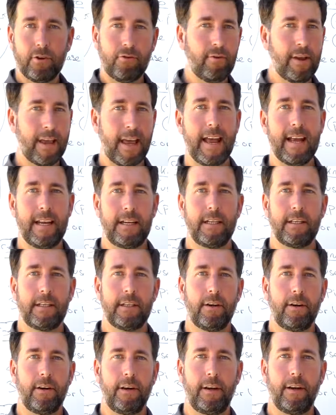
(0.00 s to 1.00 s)
create a
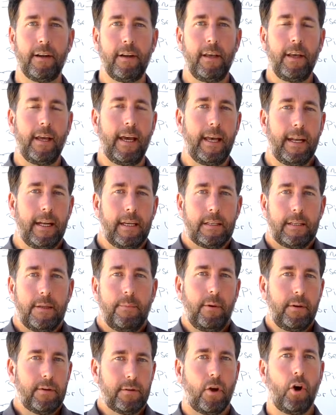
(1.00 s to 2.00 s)
design. And it's the
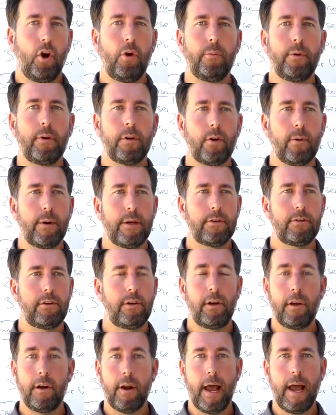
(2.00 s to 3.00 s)
most common
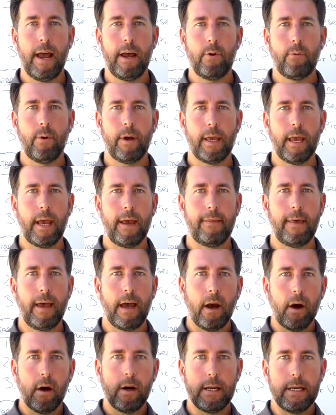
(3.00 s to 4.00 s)
question, how do I get
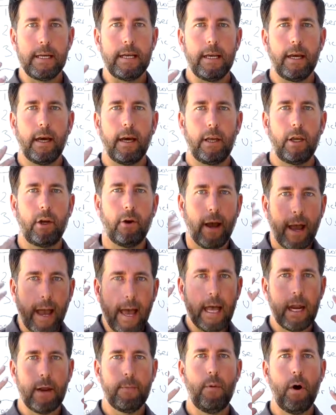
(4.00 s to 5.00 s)
that idea
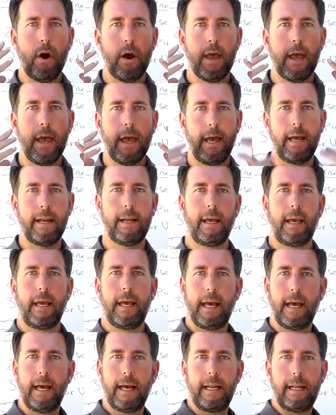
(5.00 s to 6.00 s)
out of my head
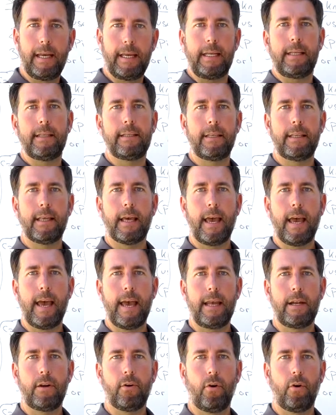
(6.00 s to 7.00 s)
and into the
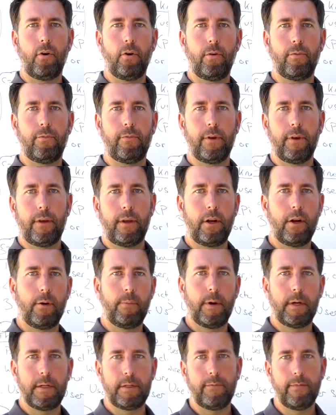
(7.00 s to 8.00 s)
head of
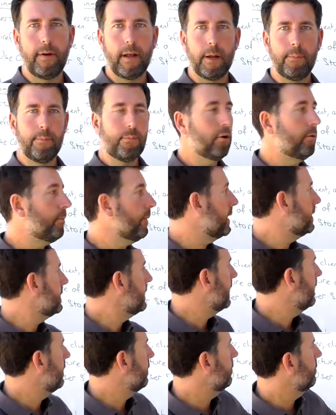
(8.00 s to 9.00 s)
my developer or my
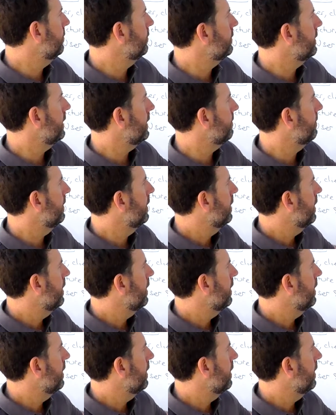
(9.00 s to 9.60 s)
technical team.